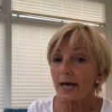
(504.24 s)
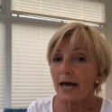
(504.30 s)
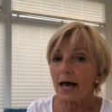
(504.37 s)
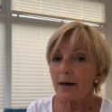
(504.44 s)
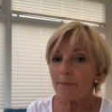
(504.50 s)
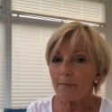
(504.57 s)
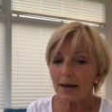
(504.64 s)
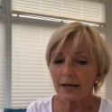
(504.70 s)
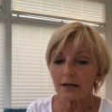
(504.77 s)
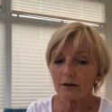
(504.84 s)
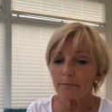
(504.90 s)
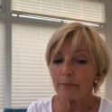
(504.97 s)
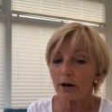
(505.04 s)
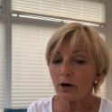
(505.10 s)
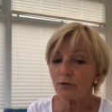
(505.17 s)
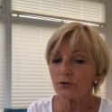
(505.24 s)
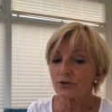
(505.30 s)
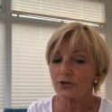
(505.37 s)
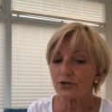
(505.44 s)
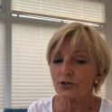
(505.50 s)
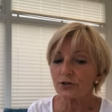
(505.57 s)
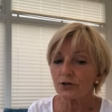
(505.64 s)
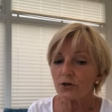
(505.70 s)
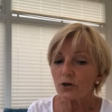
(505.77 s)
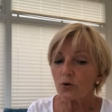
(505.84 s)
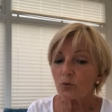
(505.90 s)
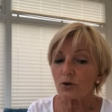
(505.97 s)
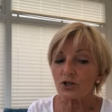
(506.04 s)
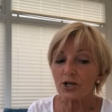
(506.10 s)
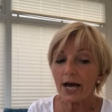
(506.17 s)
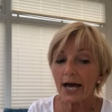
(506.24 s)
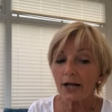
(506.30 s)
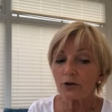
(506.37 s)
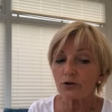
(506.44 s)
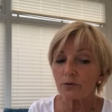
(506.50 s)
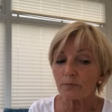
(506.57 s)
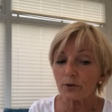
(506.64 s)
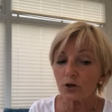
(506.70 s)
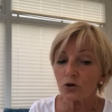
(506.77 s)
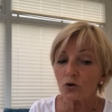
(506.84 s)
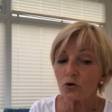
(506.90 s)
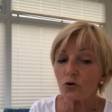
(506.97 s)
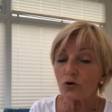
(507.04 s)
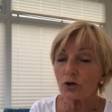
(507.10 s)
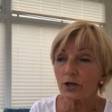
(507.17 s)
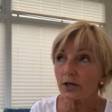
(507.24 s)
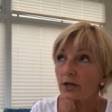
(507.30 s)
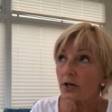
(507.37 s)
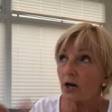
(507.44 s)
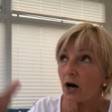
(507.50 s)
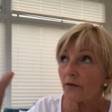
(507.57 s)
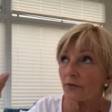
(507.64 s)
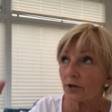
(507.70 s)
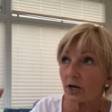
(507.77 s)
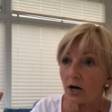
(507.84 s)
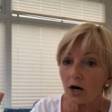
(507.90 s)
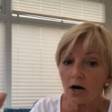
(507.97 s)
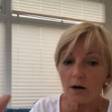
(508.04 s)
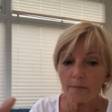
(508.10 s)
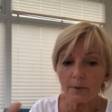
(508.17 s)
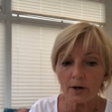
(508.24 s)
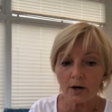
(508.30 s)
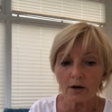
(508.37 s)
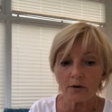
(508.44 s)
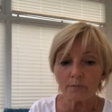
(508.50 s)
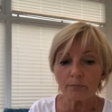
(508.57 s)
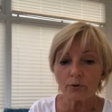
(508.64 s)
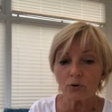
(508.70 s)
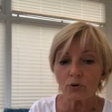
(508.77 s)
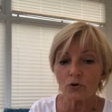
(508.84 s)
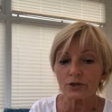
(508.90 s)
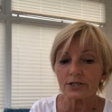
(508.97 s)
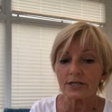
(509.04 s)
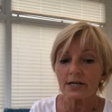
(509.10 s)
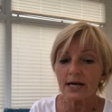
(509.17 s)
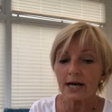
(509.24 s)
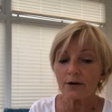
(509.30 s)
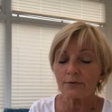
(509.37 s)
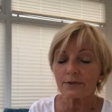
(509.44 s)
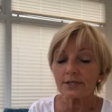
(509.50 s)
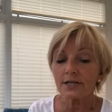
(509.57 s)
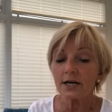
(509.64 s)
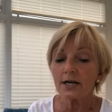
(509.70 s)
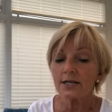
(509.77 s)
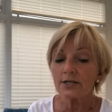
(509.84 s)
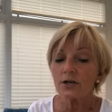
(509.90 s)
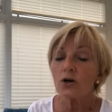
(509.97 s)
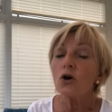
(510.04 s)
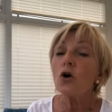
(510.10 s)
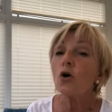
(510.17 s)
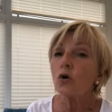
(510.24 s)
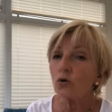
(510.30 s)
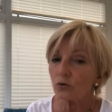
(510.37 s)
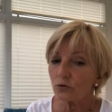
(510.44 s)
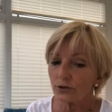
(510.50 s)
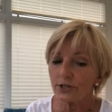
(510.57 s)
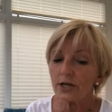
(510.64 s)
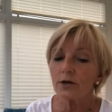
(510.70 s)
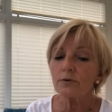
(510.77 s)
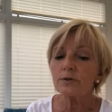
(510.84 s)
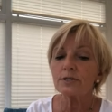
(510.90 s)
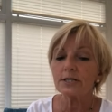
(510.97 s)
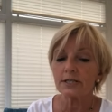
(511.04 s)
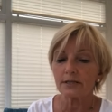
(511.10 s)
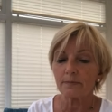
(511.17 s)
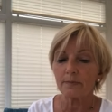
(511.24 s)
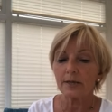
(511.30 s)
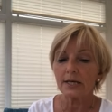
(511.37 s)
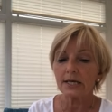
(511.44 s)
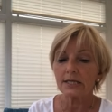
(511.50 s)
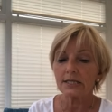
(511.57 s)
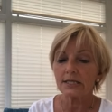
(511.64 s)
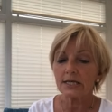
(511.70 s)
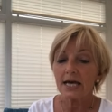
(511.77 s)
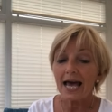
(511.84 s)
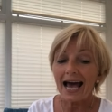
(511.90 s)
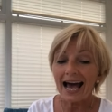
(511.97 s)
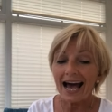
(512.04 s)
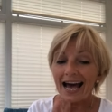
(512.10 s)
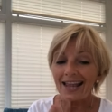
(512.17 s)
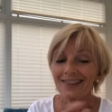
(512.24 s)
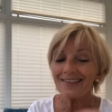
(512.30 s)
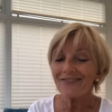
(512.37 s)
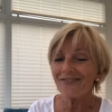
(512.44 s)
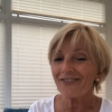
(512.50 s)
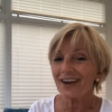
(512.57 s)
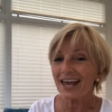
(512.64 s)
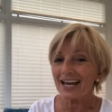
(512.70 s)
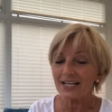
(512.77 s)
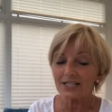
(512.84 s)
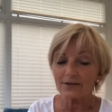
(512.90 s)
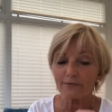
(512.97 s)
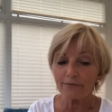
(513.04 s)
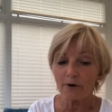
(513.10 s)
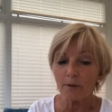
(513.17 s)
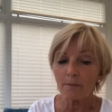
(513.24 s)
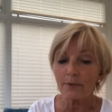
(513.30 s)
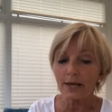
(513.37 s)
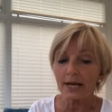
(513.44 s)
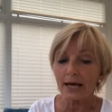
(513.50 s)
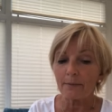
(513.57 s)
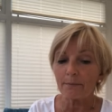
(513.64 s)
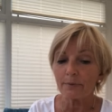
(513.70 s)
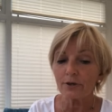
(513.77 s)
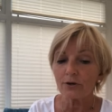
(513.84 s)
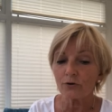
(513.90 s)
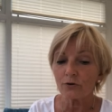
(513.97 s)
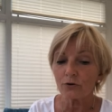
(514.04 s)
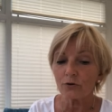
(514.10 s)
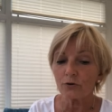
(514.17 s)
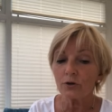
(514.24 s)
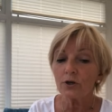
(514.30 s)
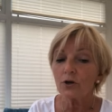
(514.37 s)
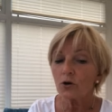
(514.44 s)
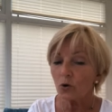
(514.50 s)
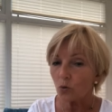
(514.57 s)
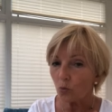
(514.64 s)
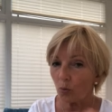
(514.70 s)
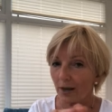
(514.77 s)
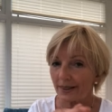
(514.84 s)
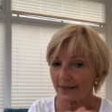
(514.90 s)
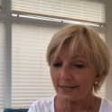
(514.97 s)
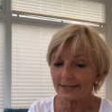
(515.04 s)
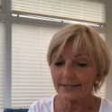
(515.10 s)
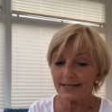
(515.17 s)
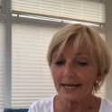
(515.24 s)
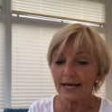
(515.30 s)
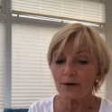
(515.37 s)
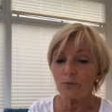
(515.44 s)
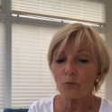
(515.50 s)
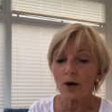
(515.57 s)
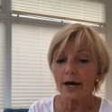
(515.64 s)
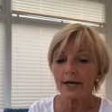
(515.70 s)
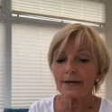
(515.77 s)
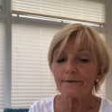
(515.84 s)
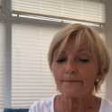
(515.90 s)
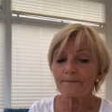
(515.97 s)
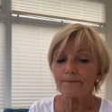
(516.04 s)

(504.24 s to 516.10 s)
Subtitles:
A metal post which held up the corner of the car port outside also disappeared, and the flex from the lamp in the hall went the same way.